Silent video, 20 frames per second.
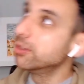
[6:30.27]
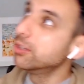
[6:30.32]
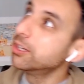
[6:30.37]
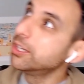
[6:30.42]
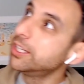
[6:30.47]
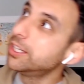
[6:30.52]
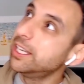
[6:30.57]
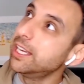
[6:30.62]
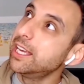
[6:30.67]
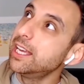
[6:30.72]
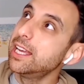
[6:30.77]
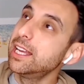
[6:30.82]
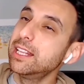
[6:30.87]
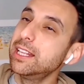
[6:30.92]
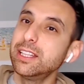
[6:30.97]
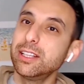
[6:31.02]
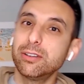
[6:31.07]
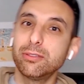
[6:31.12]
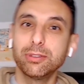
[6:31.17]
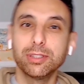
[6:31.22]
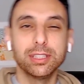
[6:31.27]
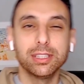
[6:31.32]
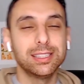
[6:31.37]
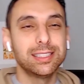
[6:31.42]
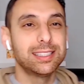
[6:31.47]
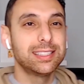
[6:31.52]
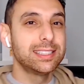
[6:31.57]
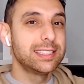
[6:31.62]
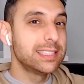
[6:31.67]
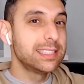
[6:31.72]
looking, didn't really
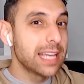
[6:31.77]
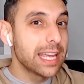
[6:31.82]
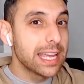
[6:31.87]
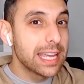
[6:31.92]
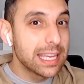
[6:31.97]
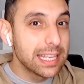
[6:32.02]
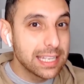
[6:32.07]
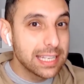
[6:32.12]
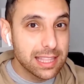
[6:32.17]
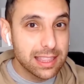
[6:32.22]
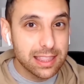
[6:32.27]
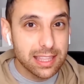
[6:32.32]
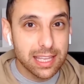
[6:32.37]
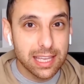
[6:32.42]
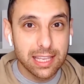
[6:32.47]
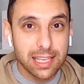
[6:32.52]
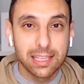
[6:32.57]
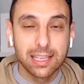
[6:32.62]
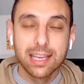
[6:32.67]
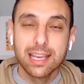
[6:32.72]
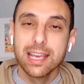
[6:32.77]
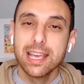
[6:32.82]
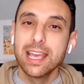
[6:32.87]
say anything.